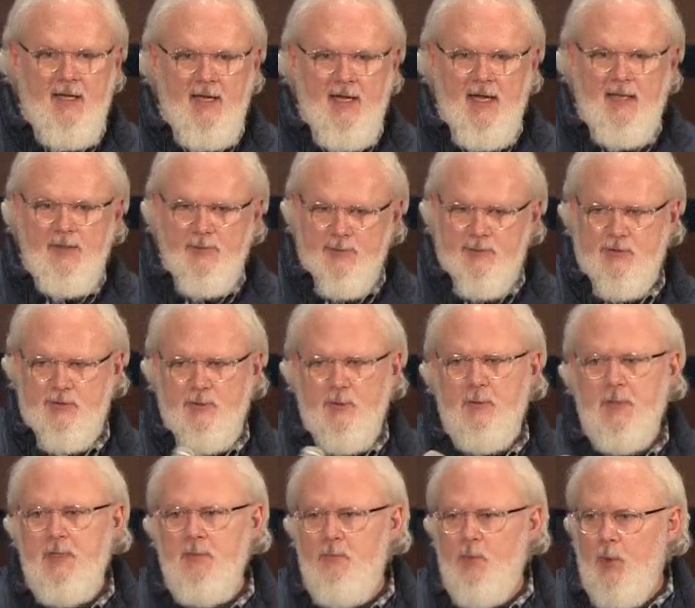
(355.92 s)
And there's so
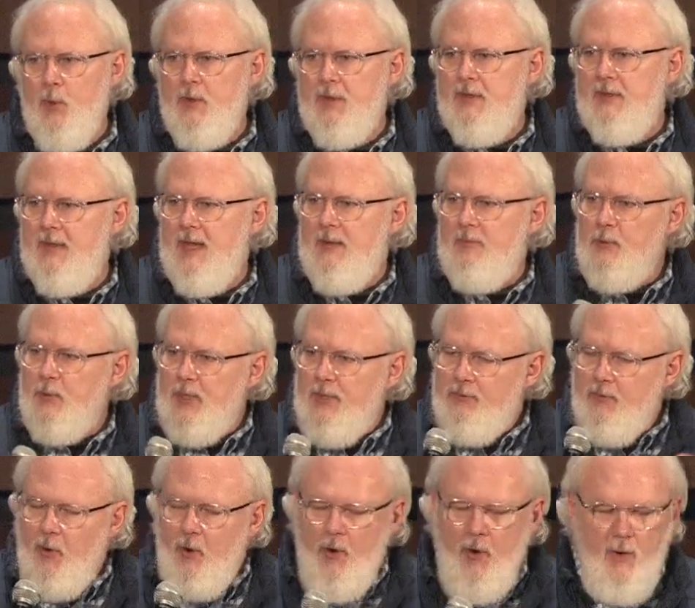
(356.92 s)
many more than that. But we
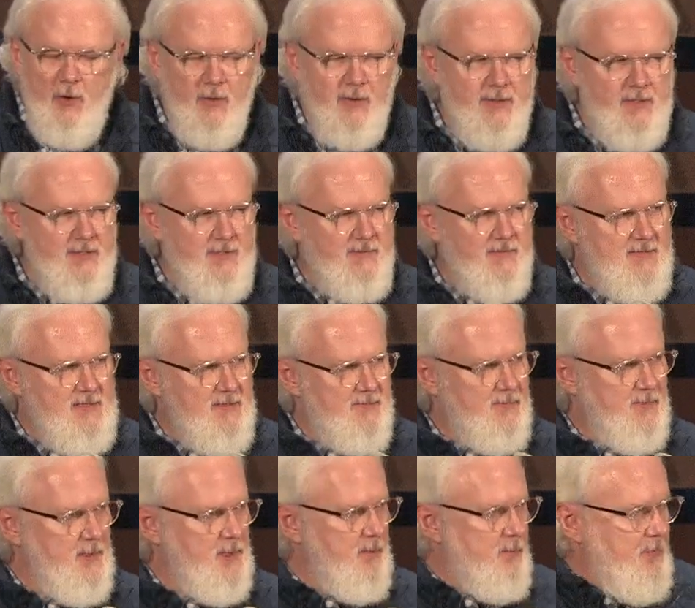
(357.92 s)
have all these
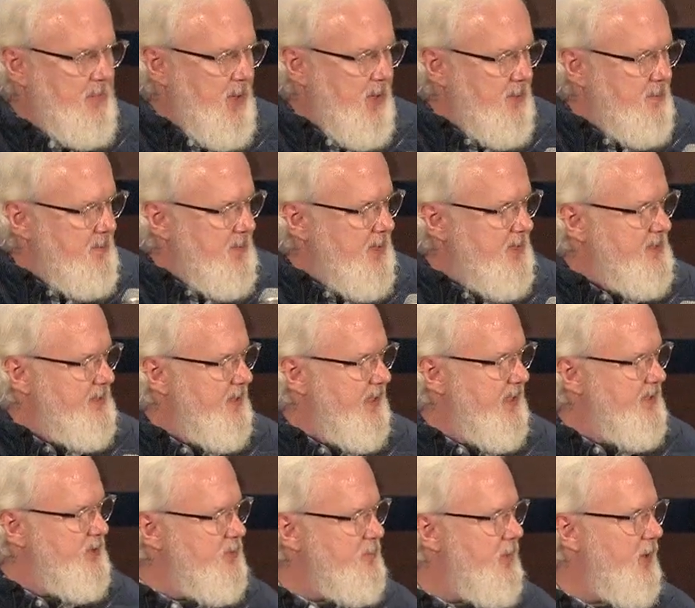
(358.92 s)
different
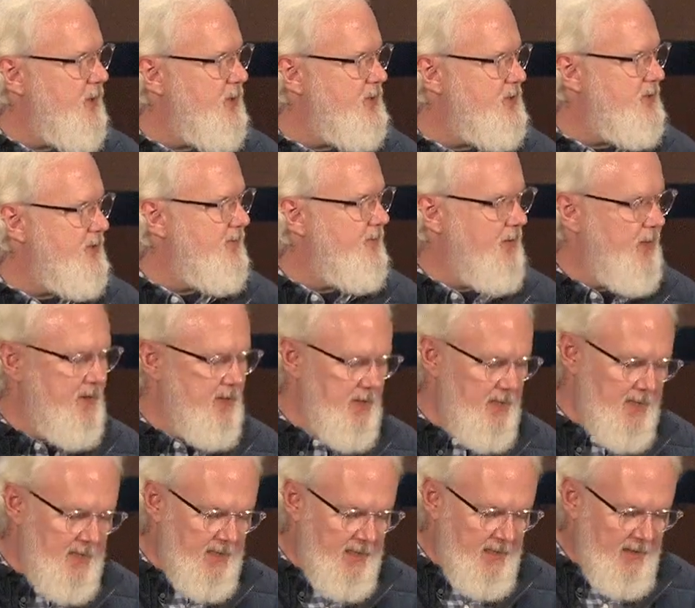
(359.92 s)
compartmentalized parts of our
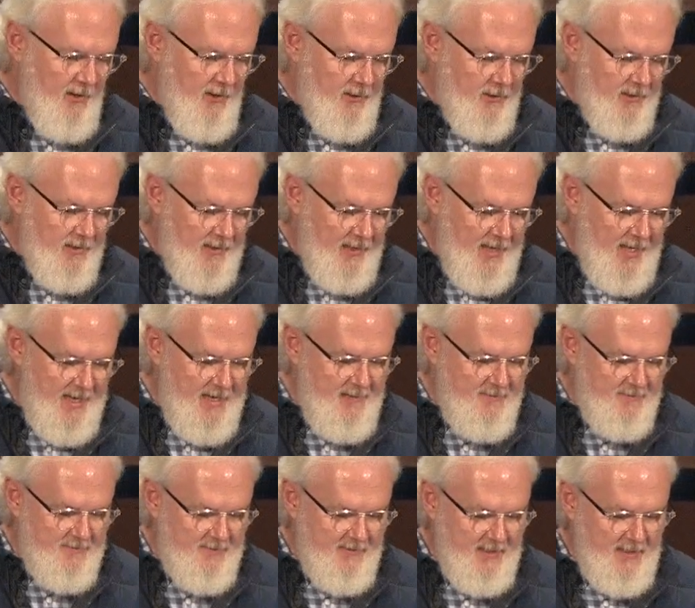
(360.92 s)

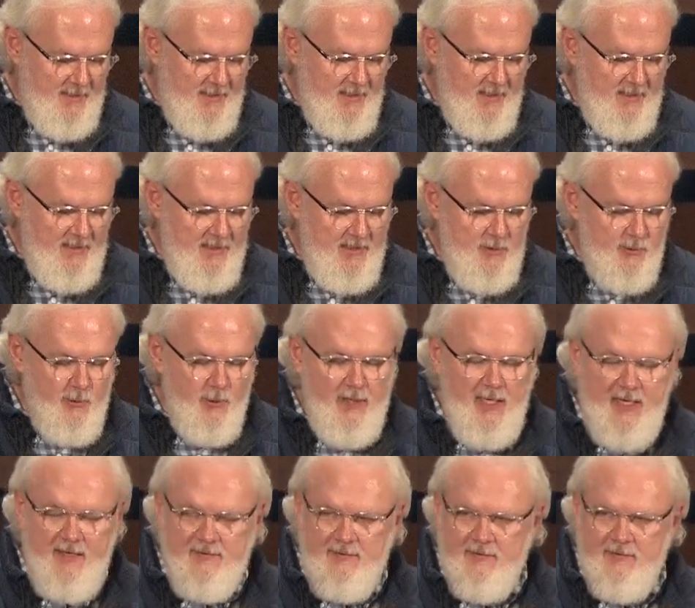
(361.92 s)
life, and each one has